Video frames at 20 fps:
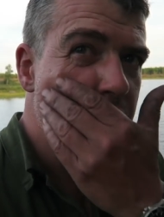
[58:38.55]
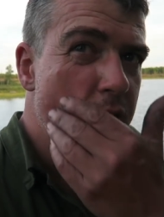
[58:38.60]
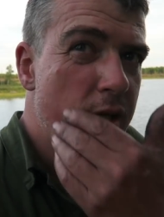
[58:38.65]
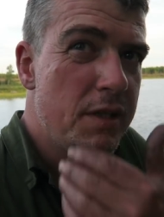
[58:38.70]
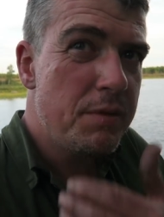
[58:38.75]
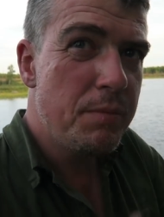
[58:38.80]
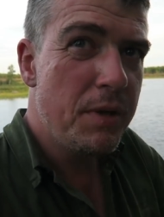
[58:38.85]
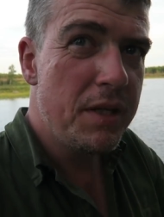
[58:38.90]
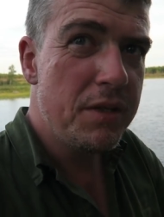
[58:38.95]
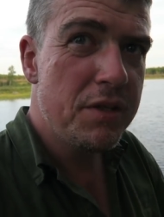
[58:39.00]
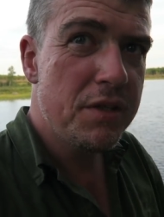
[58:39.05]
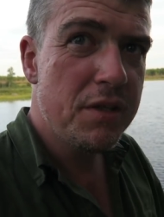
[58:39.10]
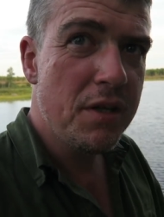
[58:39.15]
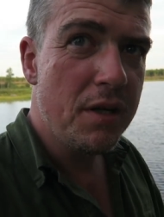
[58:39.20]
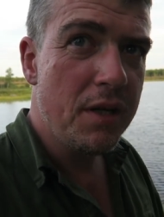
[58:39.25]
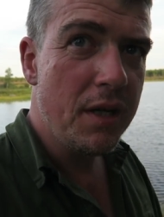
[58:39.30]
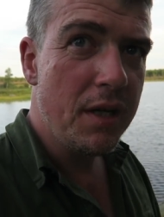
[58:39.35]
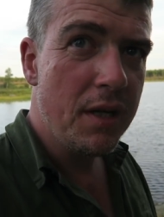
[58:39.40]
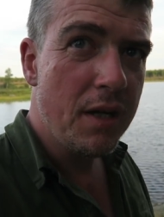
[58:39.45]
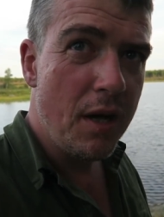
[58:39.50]
It's been
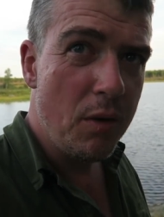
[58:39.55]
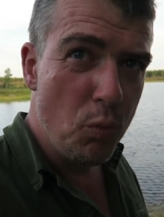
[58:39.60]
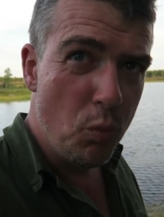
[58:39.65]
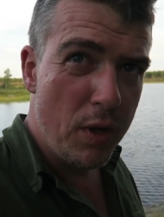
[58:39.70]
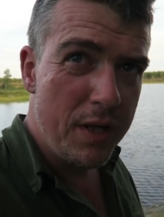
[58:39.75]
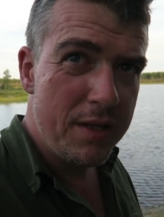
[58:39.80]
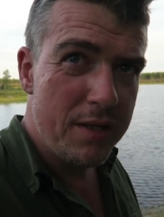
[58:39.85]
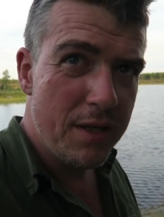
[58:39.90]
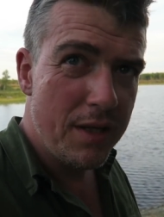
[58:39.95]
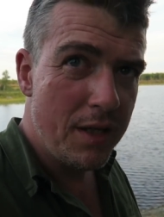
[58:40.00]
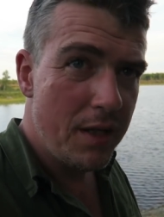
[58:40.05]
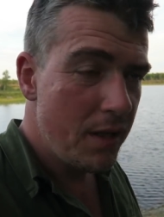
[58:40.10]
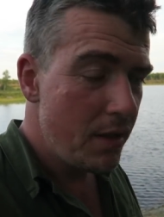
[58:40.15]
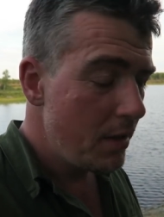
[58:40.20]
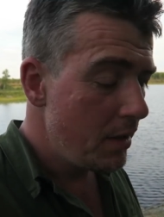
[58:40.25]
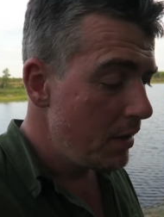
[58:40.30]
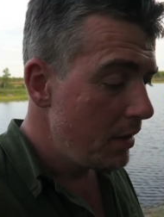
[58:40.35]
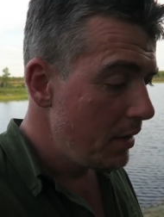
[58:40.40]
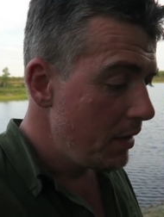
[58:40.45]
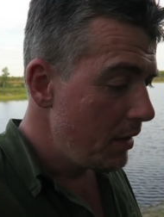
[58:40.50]
sunny and windy,
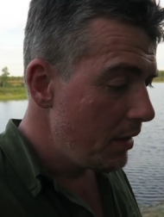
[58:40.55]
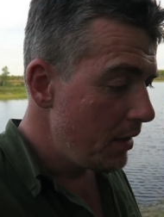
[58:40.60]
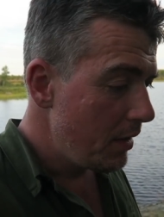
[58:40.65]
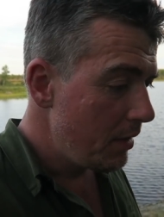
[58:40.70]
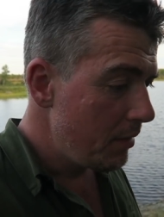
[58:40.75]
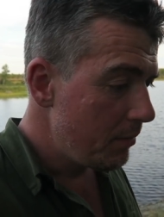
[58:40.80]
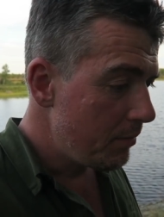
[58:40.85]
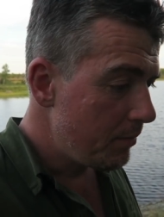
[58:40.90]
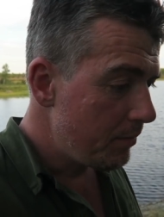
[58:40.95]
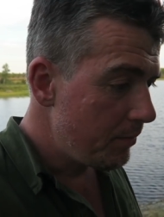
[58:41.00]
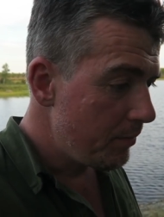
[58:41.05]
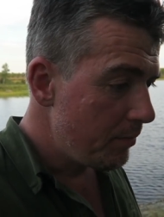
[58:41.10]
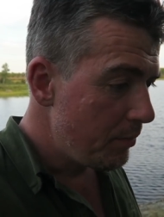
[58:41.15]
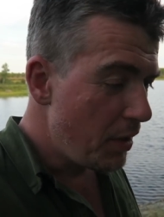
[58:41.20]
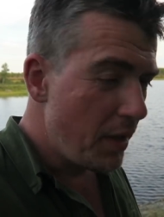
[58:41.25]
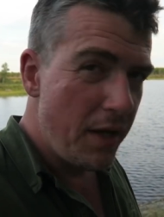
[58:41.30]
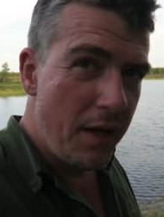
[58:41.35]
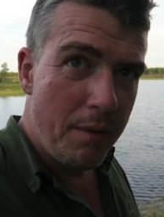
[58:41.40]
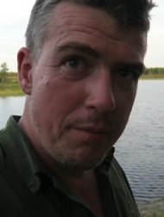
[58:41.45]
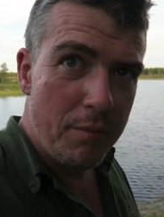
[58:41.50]

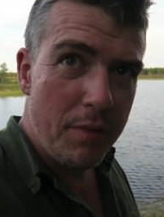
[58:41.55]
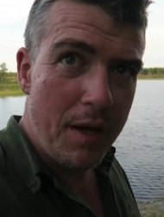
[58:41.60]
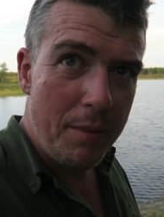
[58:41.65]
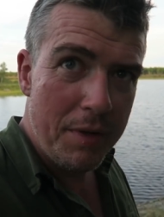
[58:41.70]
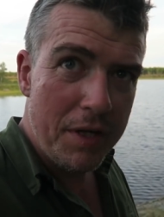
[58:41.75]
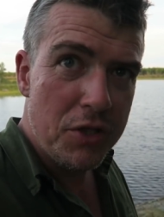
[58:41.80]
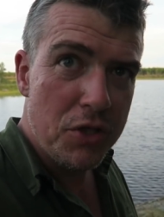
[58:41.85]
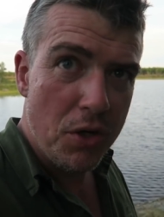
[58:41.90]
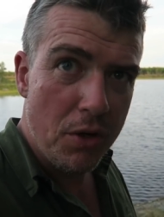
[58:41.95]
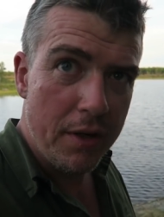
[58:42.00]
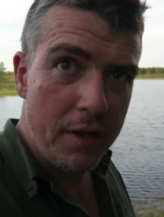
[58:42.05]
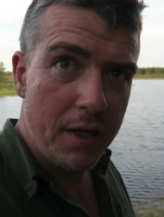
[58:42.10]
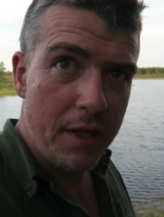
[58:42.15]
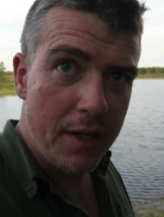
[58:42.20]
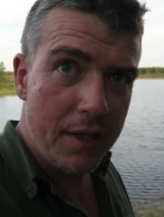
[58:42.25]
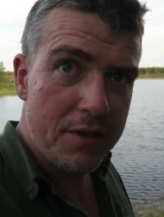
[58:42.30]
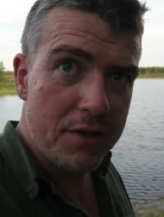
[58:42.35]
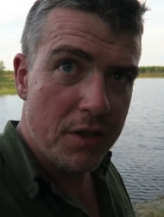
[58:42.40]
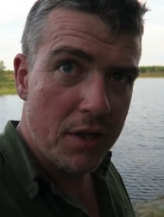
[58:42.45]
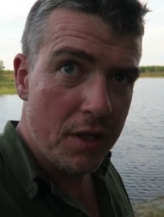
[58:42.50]
but I'm enjoying
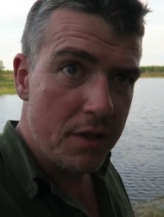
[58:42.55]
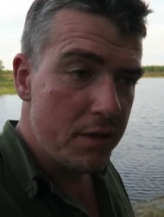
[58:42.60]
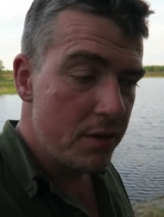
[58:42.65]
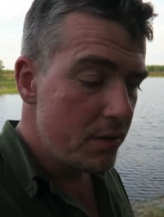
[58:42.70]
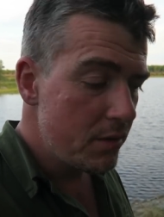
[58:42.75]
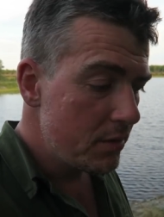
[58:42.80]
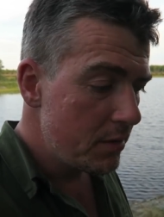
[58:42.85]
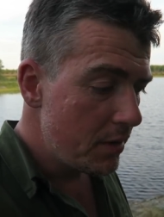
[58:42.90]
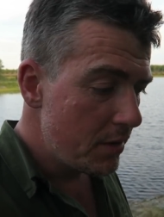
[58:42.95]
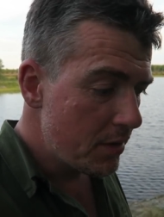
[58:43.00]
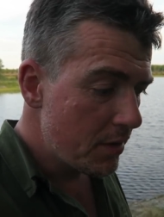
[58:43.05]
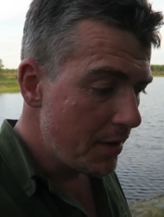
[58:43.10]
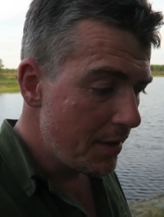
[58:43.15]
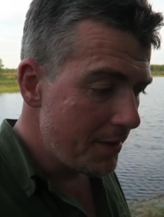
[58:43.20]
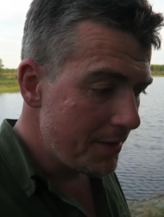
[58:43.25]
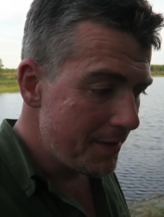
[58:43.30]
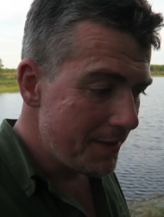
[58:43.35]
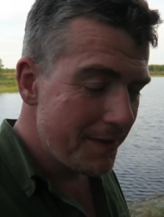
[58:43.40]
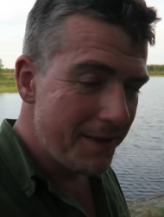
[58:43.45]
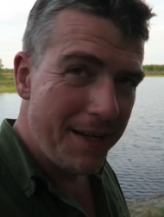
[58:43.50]
it. It's good.
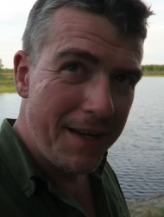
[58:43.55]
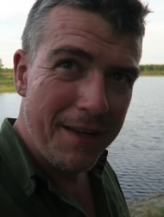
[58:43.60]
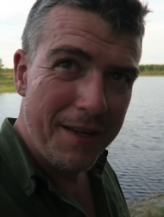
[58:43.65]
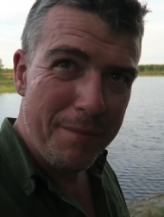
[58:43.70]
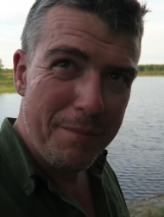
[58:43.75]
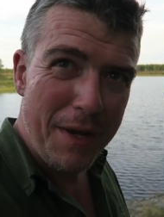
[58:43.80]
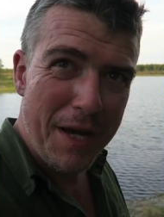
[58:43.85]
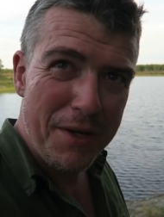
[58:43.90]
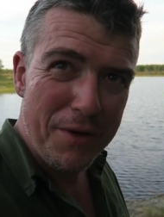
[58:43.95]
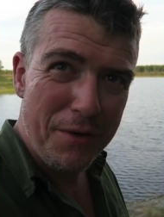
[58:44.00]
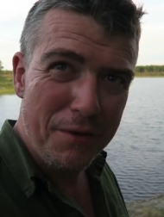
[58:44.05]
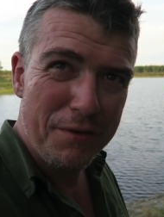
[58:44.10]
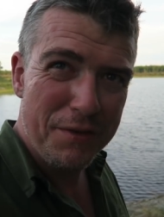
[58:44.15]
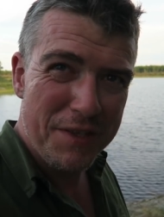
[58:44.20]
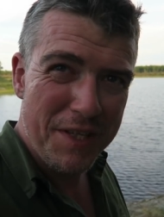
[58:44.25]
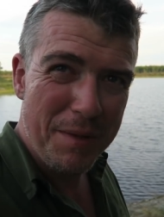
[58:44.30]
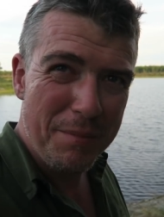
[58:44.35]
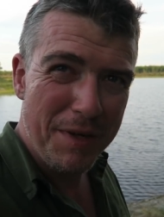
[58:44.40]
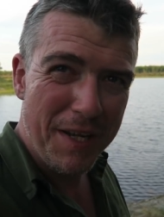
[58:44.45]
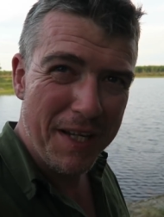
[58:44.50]
I might not
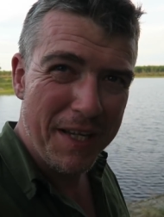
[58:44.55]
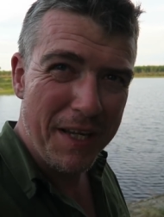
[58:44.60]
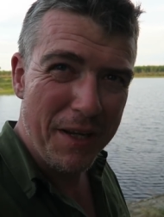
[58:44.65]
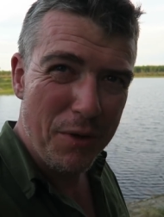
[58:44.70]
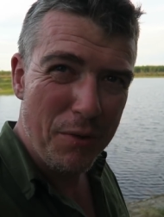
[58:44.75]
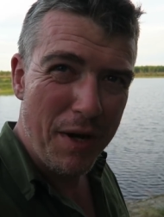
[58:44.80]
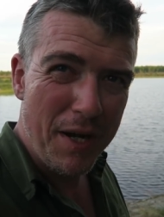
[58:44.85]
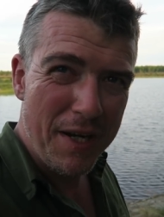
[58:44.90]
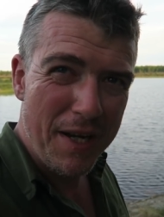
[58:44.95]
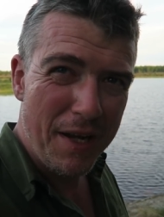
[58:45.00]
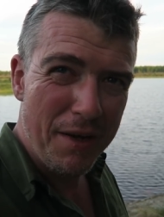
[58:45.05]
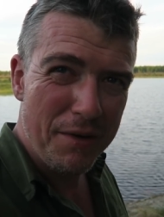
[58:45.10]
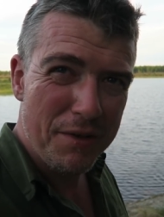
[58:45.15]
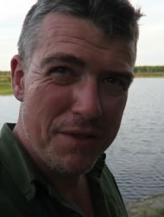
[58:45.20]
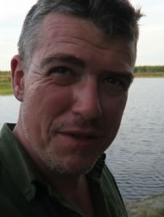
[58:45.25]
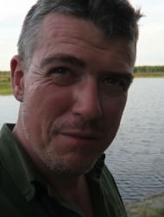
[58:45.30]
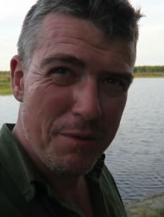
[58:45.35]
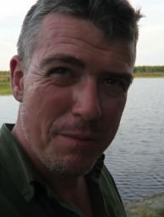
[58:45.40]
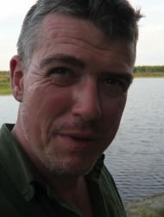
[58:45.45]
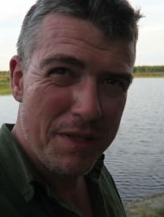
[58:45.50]
seem like it quite now
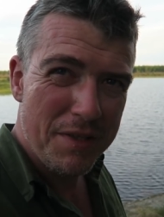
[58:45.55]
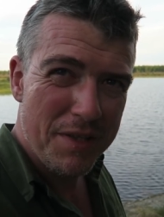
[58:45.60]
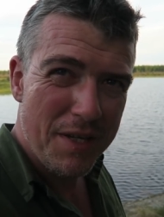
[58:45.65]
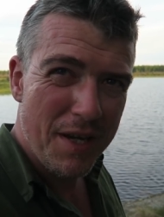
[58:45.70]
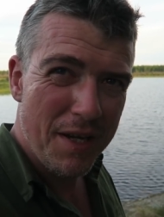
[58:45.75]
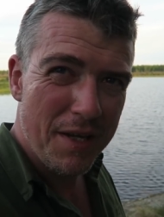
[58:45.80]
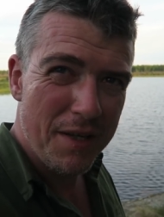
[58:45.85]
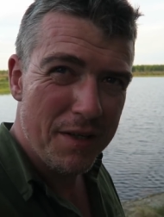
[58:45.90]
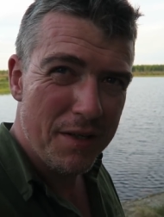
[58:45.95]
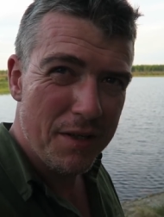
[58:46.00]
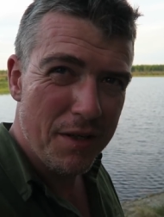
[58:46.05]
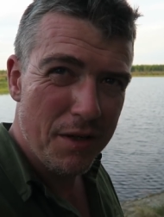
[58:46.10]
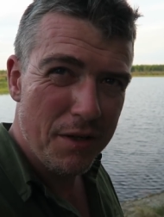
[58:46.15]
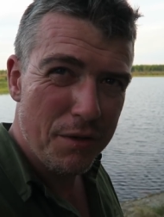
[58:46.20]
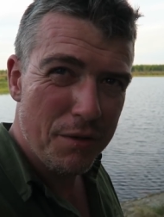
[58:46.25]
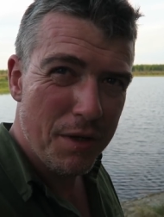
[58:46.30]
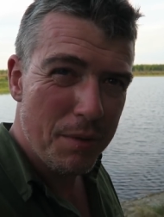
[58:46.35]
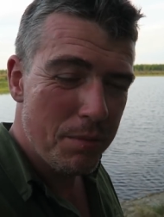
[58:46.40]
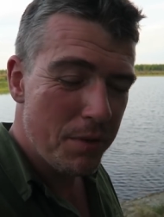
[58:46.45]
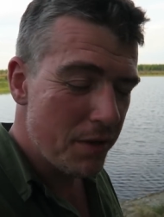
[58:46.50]
because I'm a bit tired and
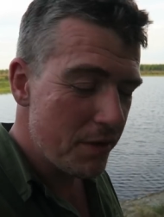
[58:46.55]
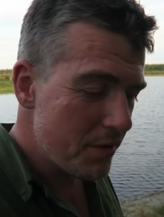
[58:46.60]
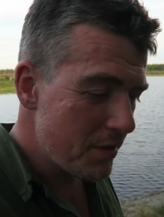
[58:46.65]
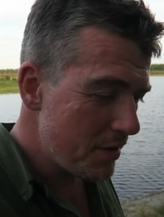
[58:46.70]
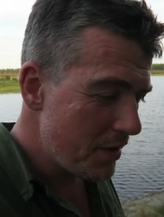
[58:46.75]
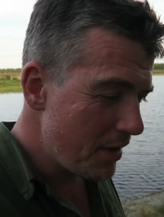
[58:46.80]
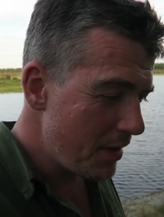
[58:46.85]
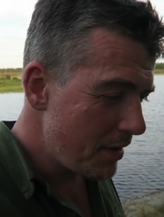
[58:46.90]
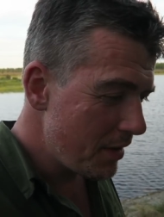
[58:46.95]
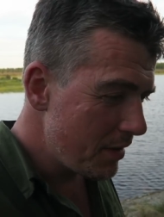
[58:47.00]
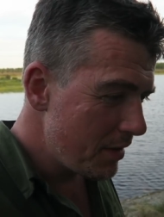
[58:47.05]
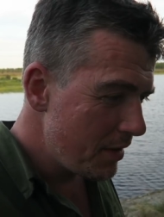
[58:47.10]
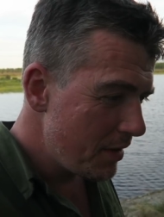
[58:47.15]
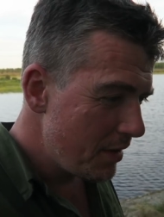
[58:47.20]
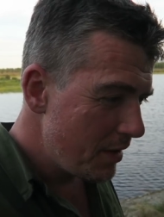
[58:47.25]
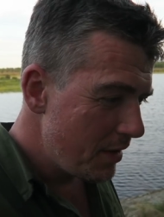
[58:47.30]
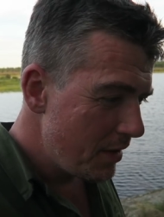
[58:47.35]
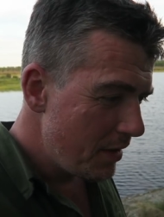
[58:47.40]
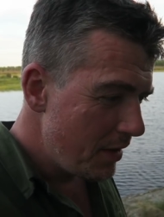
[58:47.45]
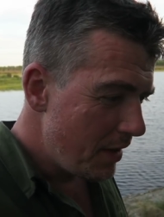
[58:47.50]
hungry, but
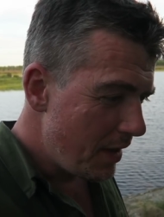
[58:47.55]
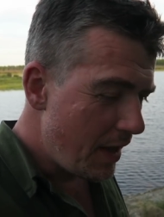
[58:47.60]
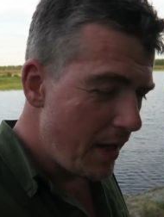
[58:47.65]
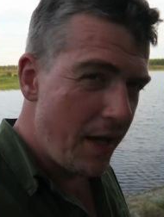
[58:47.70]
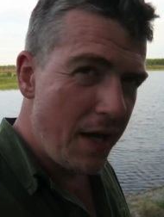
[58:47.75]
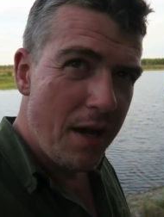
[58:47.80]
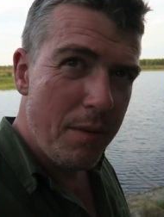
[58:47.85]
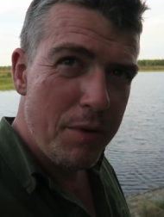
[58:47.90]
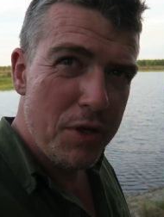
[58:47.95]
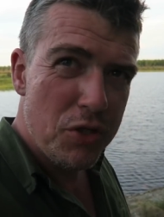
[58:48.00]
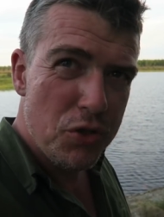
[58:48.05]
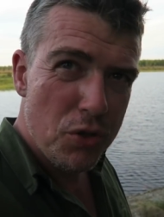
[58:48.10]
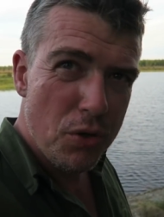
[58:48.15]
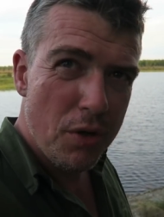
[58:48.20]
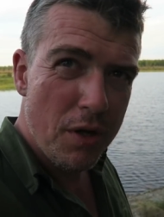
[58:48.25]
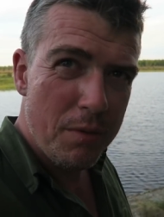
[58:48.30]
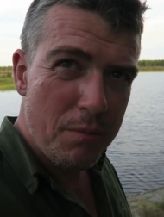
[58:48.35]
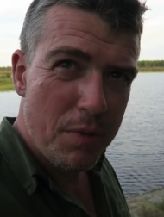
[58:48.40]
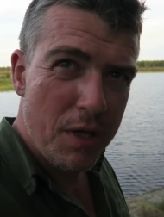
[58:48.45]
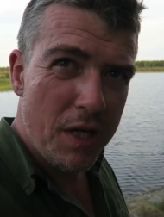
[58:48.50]
I am
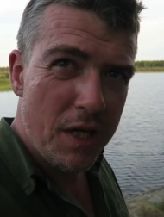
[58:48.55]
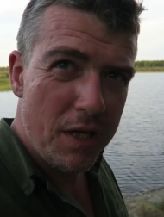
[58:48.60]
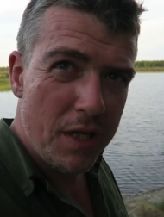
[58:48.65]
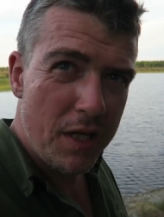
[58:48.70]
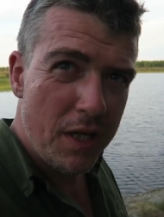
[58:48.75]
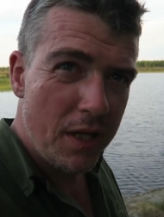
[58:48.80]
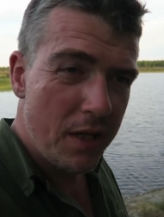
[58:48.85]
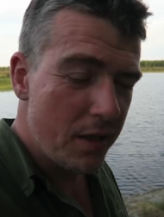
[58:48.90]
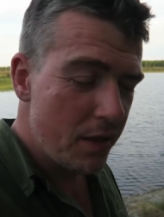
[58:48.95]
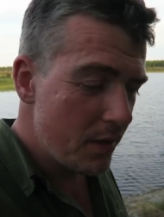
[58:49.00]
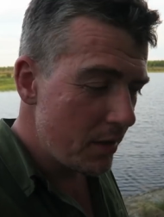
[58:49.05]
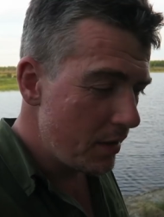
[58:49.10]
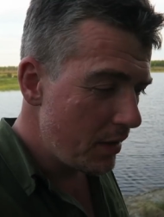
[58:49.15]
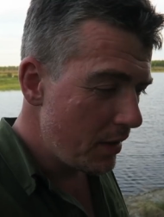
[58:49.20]
enjoying being here.